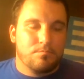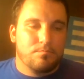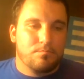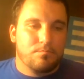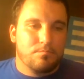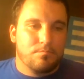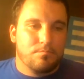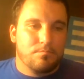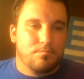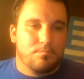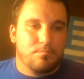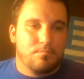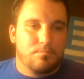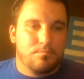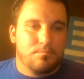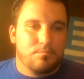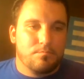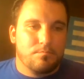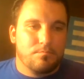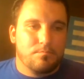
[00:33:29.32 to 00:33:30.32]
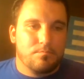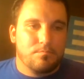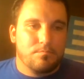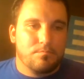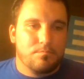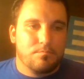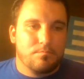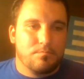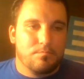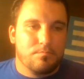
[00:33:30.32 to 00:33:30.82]

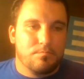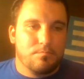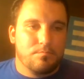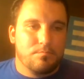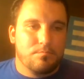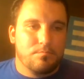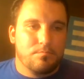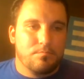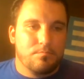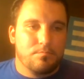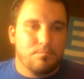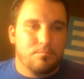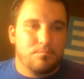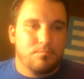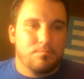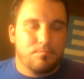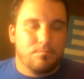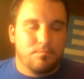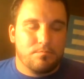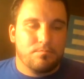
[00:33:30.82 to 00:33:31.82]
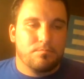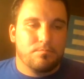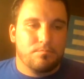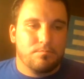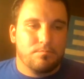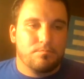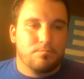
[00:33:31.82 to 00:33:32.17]
The person shown says nothing.